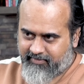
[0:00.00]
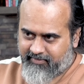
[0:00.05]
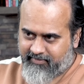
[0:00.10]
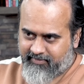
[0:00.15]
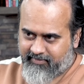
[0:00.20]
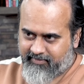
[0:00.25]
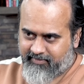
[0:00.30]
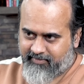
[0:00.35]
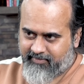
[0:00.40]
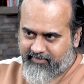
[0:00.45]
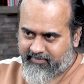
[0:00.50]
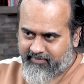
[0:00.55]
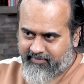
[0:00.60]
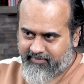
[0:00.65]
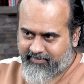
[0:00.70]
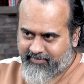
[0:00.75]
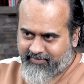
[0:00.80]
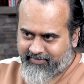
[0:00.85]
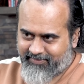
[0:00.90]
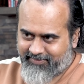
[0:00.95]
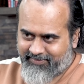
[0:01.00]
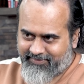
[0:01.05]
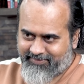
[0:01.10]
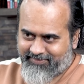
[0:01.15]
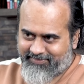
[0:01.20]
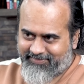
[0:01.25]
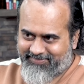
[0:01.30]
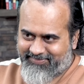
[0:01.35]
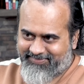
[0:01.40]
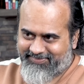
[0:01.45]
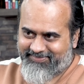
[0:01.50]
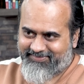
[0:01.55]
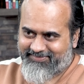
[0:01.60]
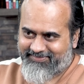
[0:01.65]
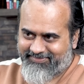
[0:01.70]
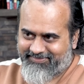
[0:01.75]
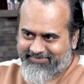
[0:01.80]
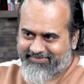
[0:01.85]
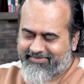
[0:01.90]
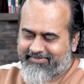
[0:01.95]

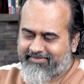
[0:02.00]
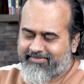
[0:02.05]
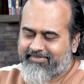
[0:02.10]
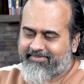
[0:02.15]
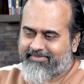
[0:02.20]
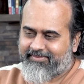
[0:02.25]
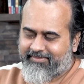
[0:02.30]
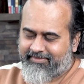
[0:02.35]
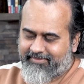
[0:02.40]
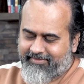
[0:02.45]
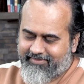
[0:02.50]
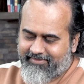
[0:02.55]
(not speaking)